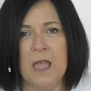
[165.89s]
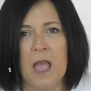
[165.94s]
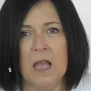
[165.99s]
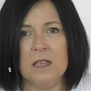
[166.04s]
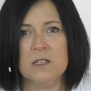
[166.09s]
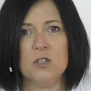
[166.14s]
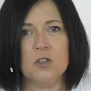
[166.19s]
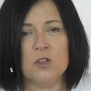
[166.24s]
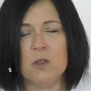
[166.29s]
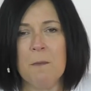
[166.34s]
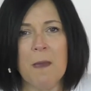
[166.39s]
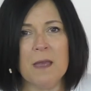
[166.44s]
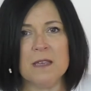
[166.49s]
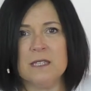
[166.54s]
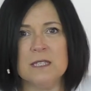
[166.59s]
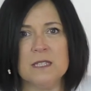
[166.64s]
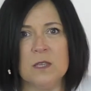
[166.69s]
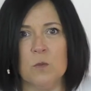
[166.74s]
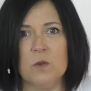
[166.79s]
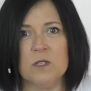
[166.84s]
And so the
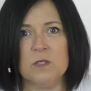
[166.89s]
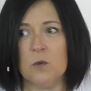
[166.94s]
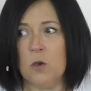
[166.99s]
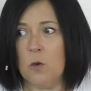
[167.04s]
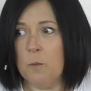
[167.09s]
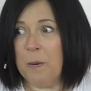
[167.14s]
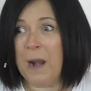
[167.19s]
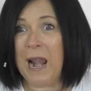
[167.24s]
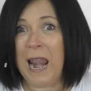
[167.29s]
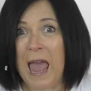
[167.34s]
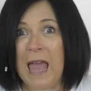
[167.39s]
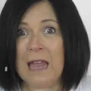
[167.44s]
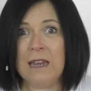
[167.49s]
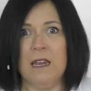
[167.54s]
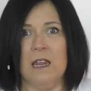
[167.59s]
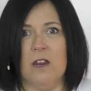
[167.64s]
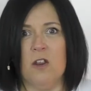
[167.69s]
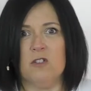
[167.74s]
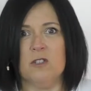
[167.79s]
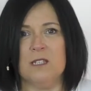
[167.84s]
master was
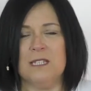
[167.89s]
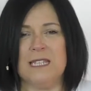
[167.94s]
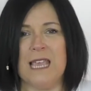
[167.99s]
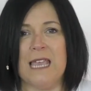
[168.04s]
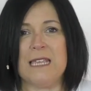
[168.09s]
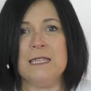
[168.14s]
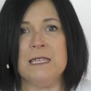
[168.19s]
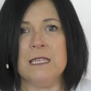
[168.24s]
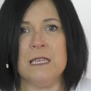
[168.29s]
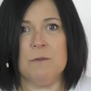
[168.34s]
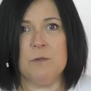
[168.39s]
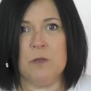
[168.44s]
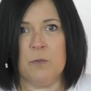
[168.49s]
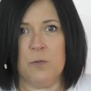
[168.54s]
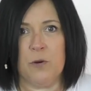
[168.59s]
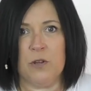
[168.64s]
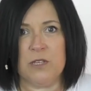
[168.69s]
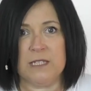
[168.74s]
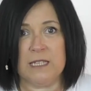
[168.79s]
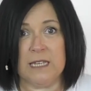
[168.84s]
planning on sending him to
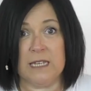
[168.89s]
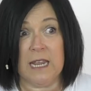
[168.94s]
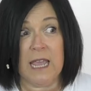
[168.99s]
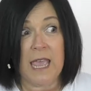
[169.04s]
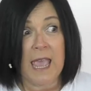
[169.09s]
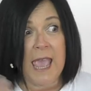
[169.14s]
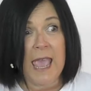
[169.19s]
prison,